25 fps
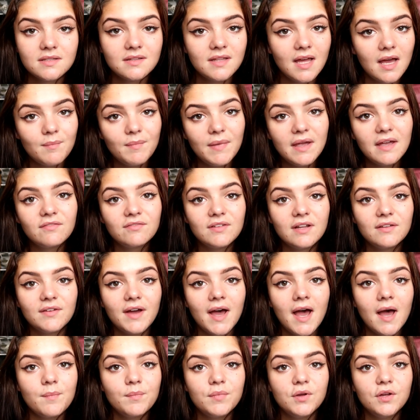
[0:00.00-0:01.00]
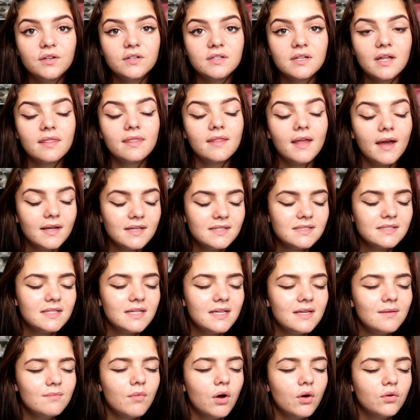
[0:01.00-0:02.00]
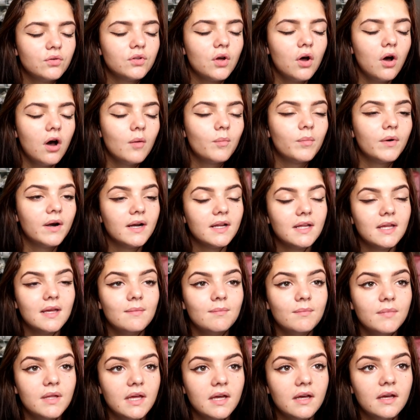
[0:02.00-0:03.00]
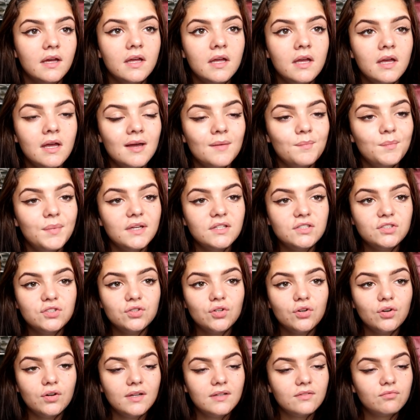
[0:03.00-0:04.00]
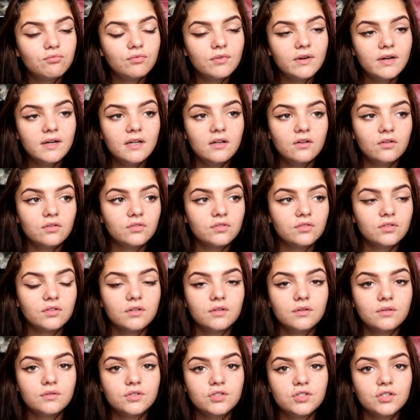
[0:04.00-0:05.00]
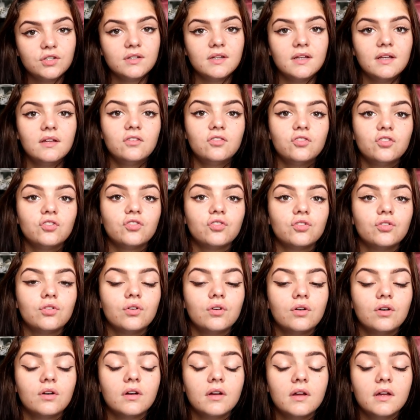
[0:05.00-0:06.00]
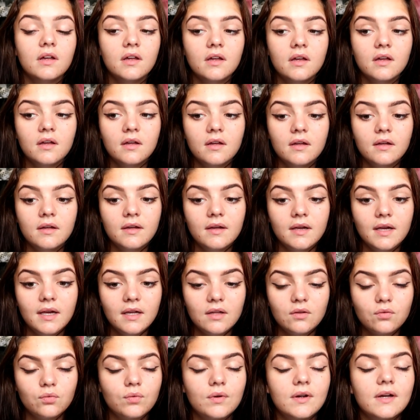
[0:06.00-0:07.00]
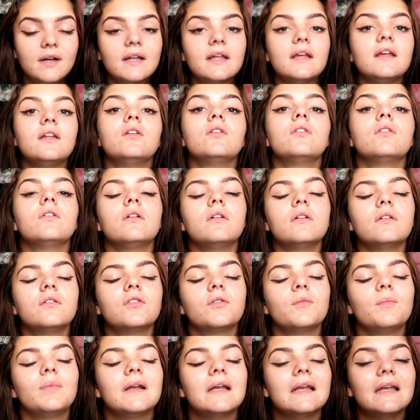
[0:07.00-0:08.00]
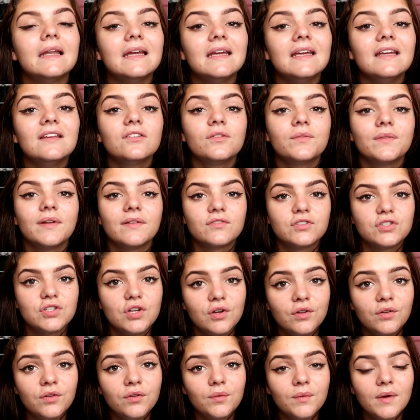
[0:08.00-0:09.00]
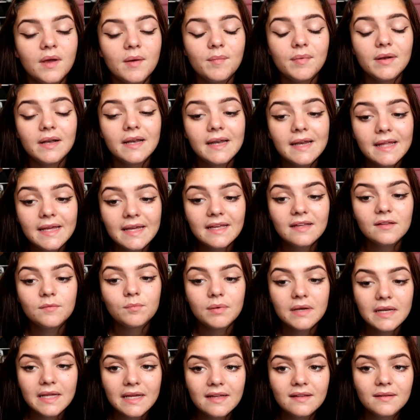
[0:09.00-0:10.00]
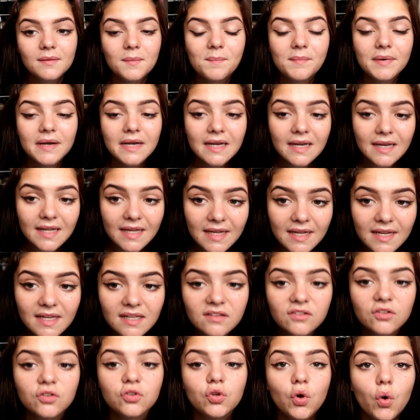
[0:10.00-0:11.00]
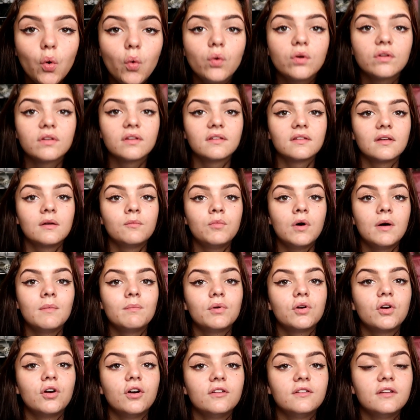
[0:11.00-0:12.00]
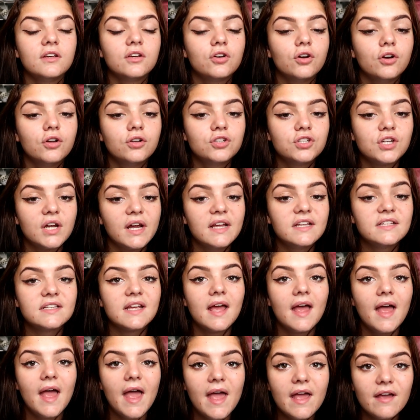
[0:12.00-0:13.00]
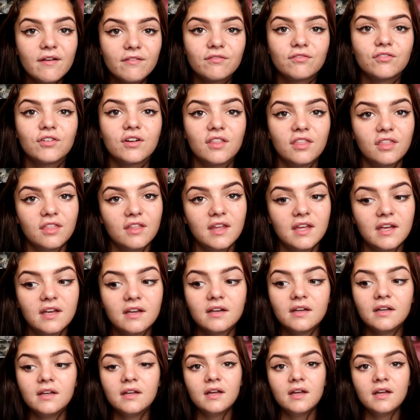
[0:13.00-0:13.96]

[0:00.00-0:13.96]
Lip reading: that may have never happened, and that is the most heartbreaking bit. But it's really not a solution. It's just not, it's really not. So please don't ever turn to it. Please talk to someone, because it could change everything.